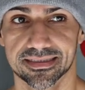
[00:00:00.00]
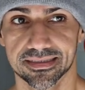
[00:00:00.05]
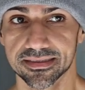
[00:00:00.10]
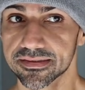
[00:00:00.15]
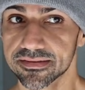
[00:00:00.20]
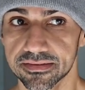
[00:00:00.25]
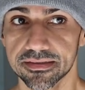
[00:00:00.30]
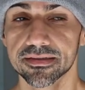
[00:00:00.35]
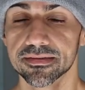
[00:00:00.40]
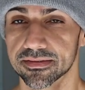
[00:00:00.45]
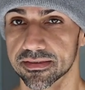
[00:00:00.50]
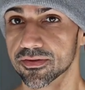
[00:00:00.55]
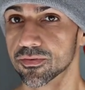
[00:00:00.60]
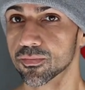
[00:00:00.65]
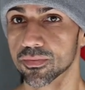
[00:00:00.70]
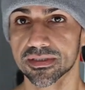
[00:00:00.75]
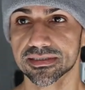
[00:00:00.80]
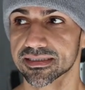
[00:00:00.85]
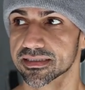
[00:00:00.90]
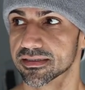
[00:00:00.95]
It it
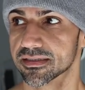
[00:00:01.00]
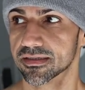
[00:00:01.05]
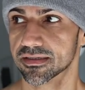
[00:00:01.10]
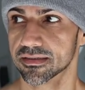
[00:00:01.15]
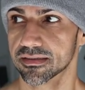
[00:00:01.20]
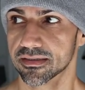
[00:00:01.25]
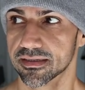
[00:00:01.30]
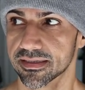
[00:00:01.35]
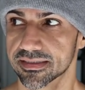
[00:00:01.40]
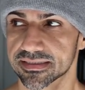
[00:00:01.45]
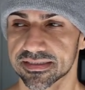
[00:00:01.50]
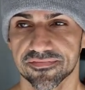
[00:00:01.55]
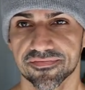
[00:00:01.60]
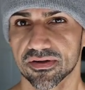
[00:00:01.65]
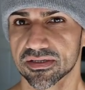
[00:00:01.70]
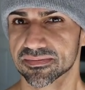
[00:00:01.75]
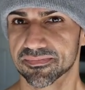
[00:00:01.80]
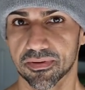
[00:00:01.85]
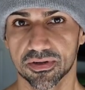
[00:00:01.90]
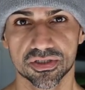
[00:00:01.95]
wasn't as if
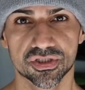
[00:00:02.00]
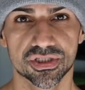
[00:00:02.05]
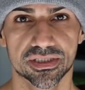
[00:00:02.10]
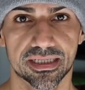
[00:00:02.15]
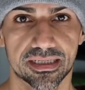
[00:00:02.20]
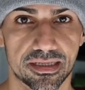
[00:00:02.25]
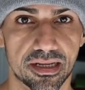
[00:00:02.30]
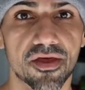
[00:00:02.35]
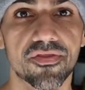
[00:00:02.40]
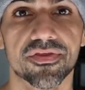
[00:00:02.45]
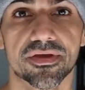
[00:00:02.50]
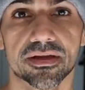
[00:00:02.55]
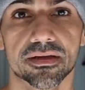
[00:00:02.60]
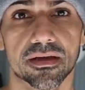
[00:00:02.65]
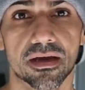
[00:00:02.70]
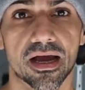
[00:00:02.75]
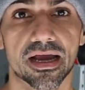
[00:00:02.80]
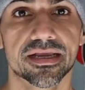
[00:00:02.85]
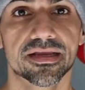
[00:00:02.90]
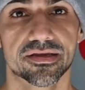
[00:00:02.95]
I was punching at nothing.
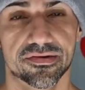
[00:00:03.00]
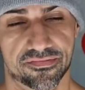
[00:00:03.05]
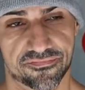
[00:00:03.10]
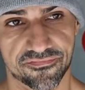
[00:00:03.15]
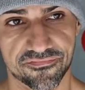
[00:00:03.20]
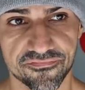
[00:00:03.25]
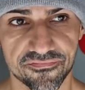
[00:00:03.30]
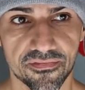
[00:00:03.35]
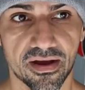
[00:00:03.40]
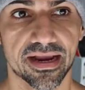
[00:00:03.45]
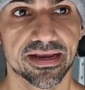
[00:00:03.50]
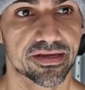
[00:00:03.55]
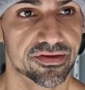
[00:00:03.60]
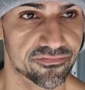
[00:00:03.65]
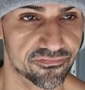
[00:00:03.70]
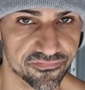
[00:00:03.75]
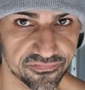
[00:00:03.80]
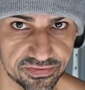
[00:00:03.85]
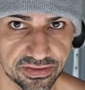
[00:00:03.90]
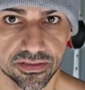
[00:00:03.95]
I could I
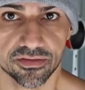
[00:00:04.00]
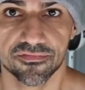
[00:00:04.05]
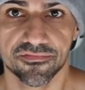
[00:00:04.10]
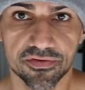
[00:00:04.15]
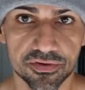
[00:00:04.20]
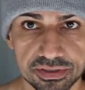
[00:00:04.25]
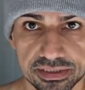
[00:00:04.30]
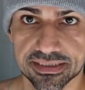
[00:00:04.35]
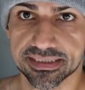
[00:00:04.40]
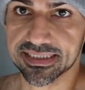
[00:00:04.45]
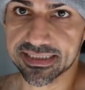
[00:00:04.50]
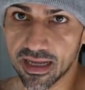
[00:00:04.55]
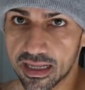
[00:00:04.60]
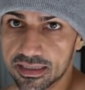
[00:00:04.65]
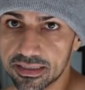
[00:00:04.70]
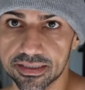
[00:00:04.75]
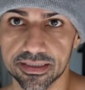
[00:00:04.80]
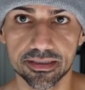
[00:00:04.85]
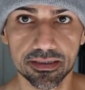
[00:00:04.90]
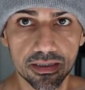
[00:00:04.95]
could feel a very
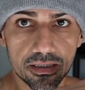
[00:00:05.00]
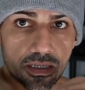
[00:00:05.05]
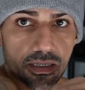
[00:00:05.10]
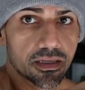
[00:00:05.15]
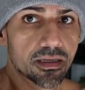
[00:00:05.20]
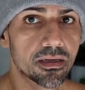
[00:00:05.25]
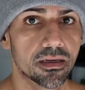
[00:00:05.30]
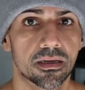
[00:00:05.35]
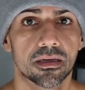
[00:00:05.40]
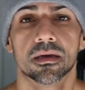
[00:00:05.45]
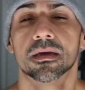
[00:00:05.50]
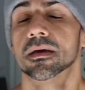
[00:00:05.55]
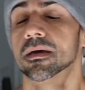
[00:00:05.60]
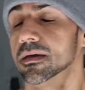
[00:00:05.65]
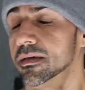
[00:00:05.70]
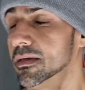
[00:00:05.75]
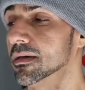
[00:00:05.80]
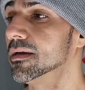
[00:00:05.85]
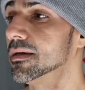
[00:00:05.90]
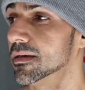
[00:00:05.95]
solid
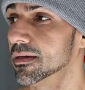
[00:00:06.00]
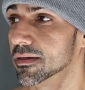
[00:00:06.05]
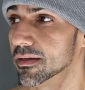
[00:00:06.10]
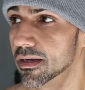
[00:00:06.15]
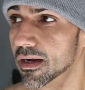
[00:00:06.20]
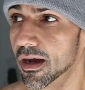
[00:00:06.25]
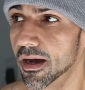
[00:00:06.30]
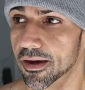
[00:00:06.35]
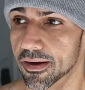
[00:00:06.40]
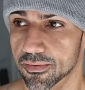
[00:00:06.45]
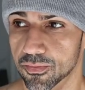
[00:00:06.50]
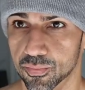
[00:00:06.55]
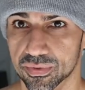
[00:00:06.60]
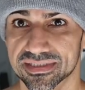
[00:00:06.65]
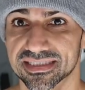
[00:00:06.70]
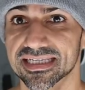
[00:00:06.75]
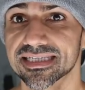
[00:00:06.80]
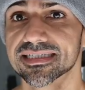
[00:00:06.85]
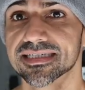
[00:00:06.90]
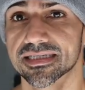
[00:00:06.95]
uh,
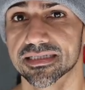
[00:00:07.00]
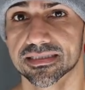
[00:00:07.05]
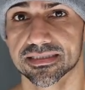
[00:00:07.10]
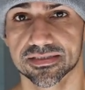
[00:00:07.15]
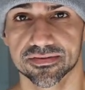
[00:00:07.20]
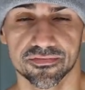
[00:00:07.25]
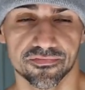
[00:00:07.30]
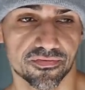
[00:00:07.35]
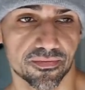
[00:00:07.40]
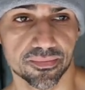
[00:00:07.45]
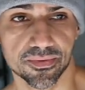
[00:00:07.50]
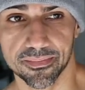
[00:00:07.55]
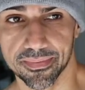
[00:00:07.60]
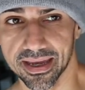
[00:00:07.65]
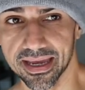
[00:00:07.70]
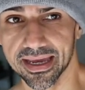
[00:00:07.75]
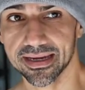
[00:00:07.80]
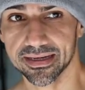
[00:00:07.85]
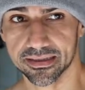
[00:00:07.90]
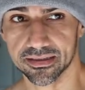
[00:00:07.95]
resistance from the
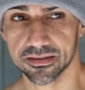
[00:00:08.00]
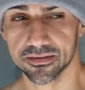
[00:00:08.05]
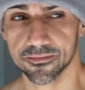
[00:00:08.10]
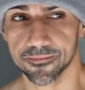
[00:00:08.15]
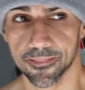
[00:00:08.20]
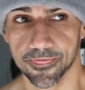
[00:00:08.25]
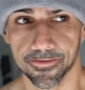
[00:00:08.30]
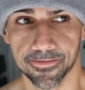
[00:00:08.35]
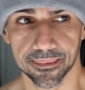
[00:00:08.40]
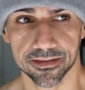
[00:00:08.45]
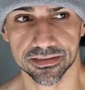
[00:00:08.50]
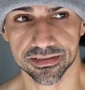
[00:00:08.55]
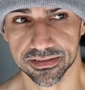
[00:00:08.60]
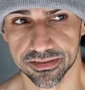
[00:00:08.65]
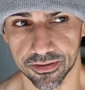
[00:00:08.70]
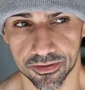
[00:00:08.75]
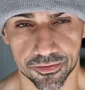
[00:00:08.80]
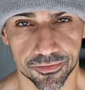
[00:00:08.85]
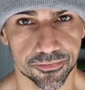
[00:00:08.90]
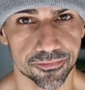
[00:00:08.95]
bag.
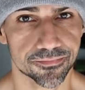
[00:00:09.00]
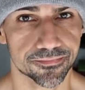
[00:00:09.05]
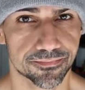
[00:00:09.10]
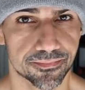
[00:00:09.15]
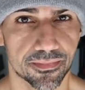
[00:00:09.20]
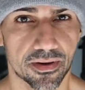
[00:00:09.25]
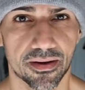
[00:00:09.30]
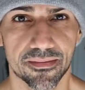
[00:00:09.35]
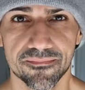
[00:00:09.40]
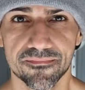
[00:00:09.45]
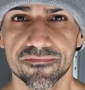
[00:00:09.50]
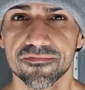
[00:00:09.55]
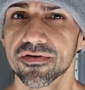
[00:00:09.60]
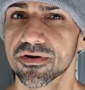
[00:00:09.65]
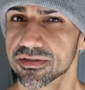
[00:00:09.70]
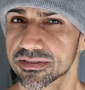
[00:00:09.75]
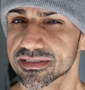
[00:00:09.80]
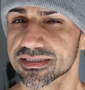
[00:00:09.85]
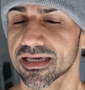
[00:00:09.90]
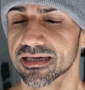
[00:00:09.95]
So I'm
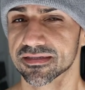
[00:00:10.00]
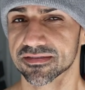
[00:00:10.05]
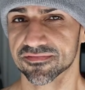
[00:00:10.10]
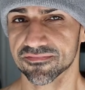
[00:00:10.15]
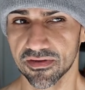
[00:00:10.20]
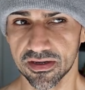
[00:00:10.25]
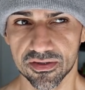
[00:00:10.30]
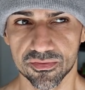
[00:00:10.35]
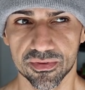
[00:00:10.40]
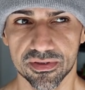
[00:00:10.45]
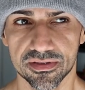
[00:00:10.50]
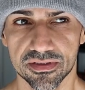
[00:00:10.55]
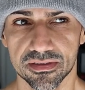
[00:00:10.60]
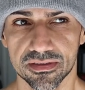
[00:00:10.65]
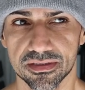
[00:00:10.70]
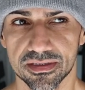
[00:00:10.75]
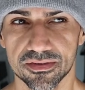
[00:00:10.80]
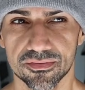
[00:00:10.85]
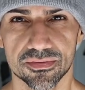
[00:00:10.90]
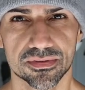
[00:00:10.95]
very satisfied with
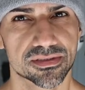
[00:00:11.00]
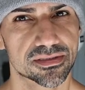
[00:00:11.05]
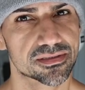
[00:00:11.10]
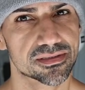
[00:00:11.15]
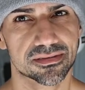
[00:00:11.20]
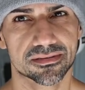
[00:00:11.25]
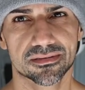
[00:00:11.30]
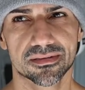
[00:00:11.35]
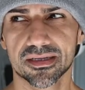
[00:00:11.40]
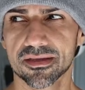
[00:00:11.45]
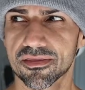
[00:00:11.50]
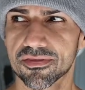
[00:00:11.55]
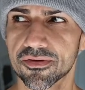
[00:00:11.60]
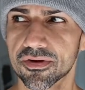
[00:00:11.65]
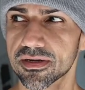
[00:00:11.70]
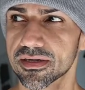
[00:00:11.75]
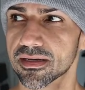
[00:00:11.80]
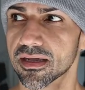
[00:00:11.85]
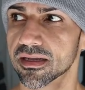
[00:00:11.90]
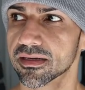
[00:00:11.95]
it. It was like
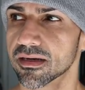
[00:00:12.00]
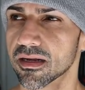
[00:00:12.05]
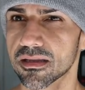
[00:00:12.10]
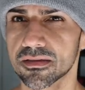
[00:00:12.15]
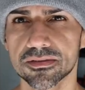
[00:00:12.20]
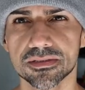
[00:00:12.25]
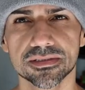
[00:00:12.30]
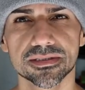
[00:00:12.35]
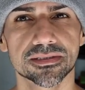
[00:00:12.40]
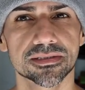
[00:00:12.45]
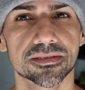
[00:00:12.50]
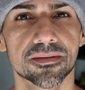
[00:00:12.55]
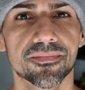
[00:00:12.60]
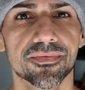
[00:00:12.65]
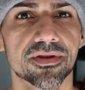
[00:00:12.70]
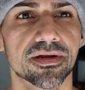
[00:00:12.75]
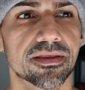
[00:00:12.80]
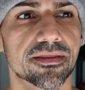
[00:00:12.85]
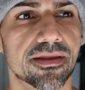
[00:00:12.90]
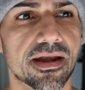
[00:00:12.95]
$39,
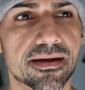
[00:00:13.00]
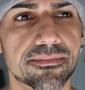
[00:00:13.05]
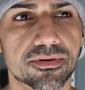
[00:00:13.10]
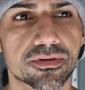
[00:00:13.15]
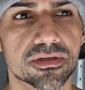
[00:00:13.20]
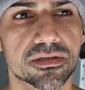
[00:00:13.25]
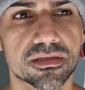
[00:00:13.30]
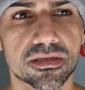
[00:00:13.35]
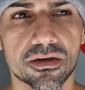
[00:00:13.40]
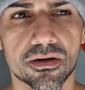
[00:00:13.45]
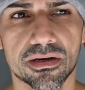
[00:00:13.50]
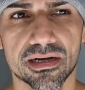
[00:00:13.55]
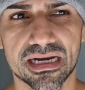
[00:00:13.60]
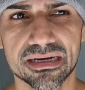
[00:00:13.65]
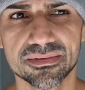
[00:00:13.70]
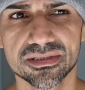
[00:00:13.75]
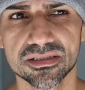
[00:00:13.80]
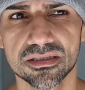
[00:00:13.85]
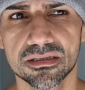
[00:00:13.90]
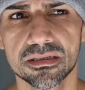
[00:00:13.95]
something in the neighborhood there on
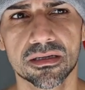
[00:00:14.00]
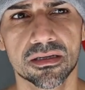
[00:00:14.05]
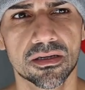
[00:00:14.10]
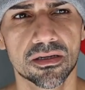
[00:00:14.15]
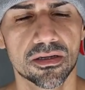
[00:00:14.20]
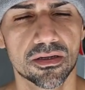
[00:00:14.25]
Amazon.